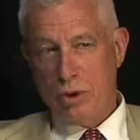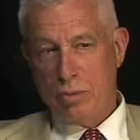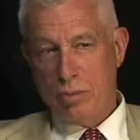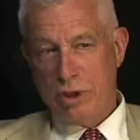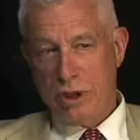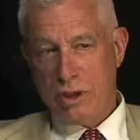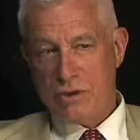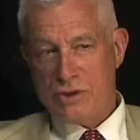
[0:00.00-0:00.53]
in
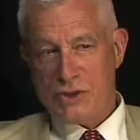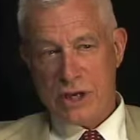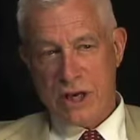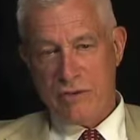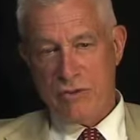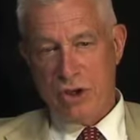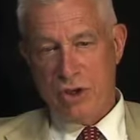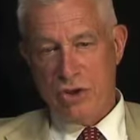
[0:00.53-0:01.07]
being a
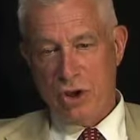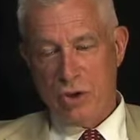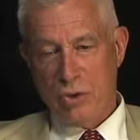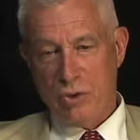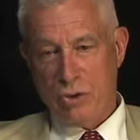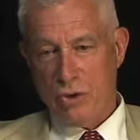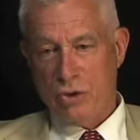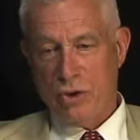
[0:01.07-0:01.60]
savvy
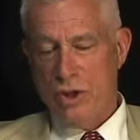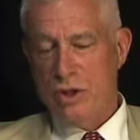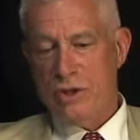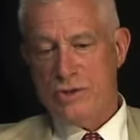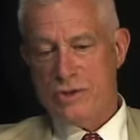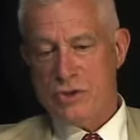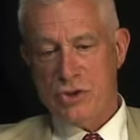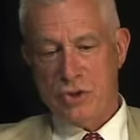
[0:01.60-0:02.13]
donor
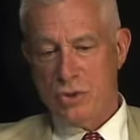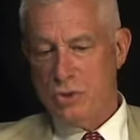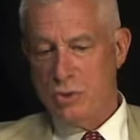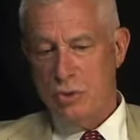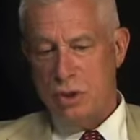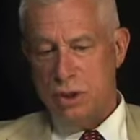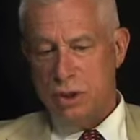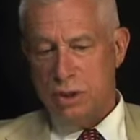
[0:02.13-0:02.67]
is
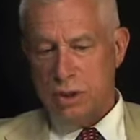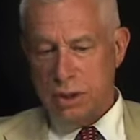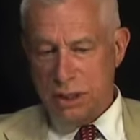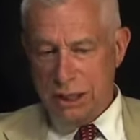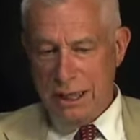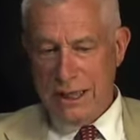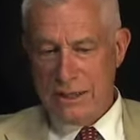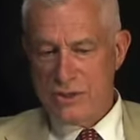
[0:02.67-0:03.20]
to
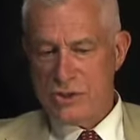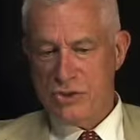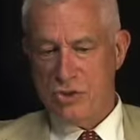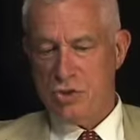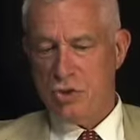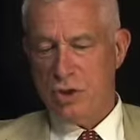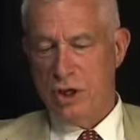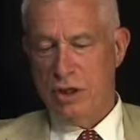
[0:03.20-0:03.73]

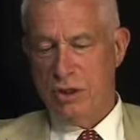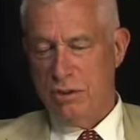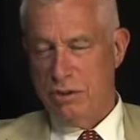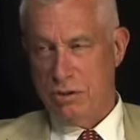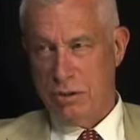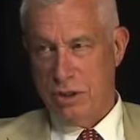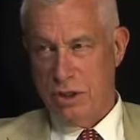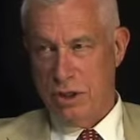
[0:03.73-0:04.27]
concentrate
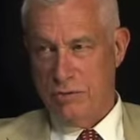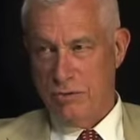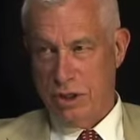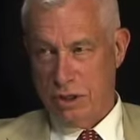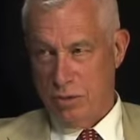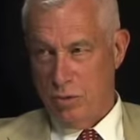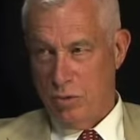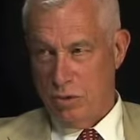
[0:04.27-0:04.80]
your giving.